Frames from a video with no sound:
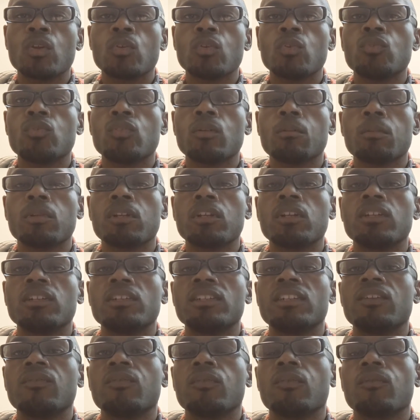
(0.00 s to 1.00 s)
do something a
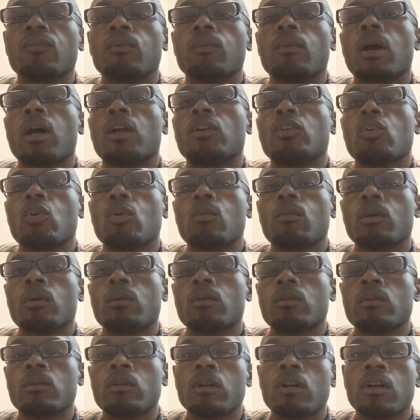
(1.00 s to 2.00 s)
little different from our
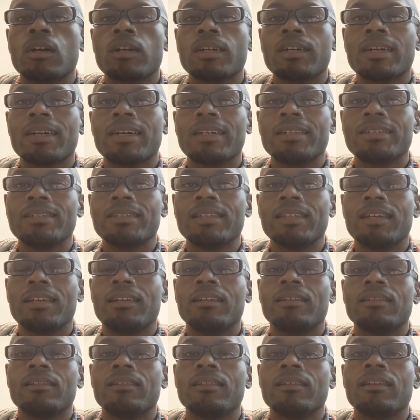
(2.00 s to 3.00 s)
normal
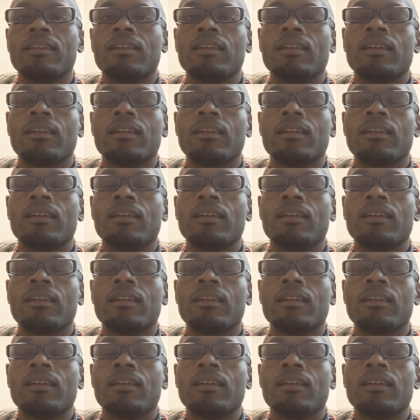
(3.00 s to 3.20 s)
content.